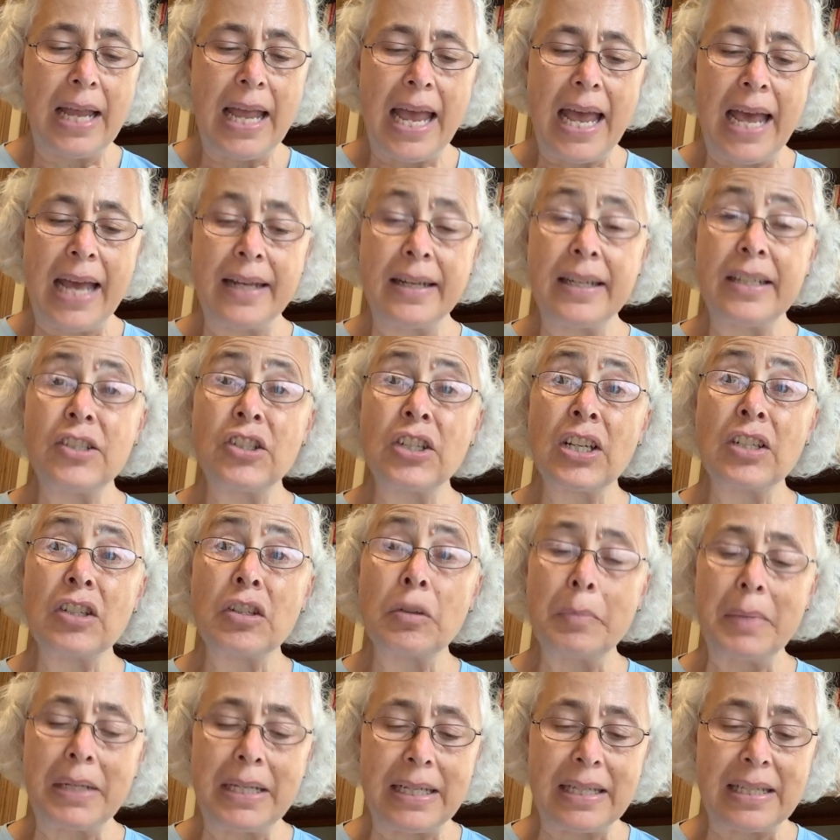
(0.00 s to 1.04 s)
and a
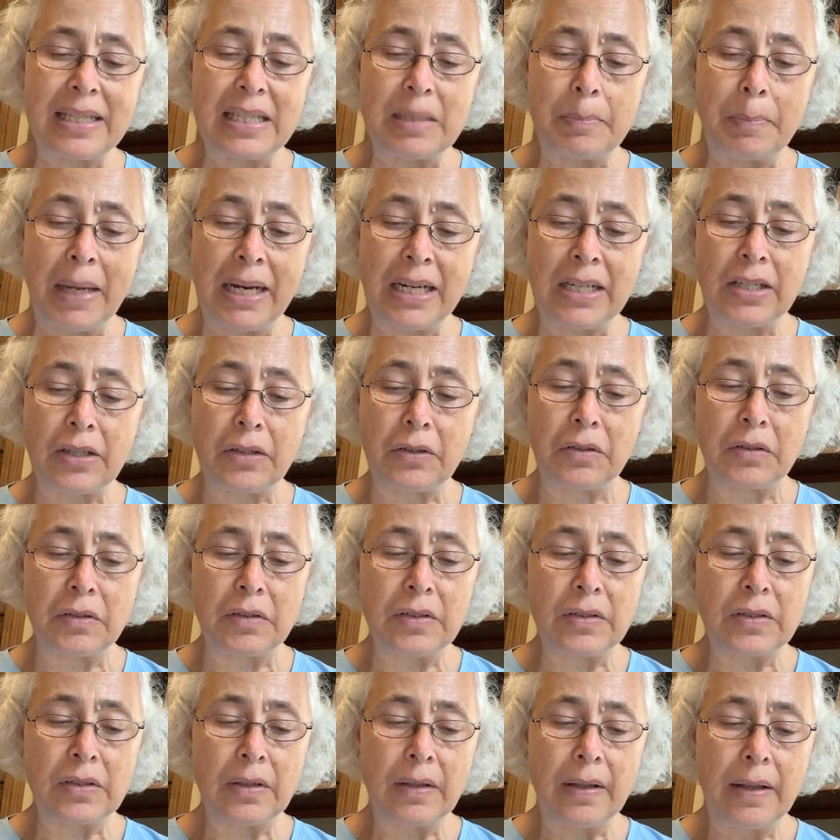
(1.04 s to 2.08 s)
gentleman in
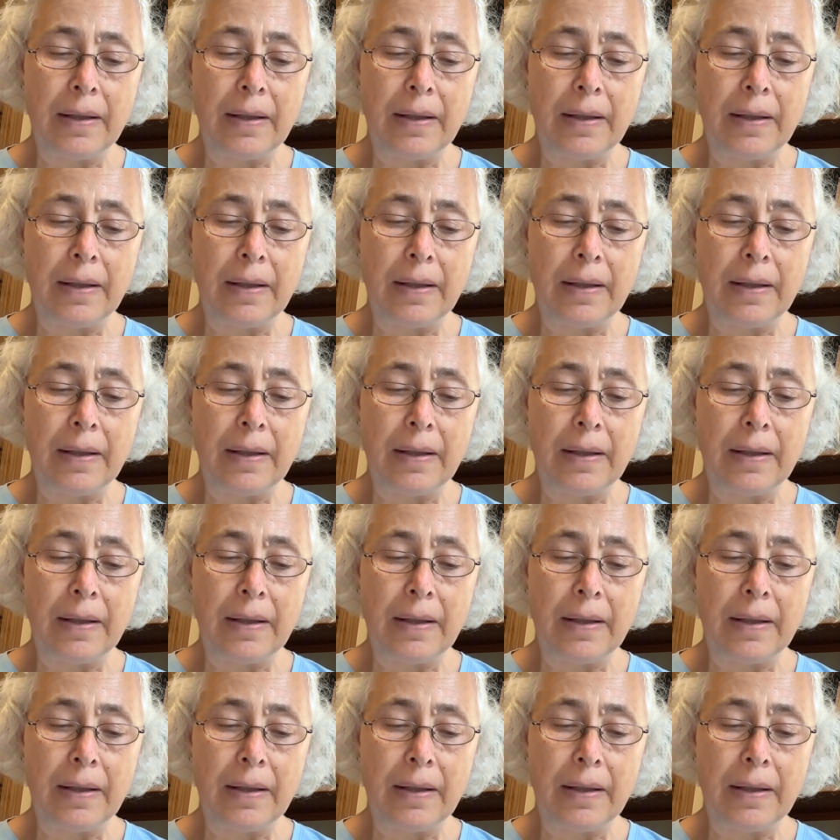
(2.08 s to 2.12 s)
spectacles,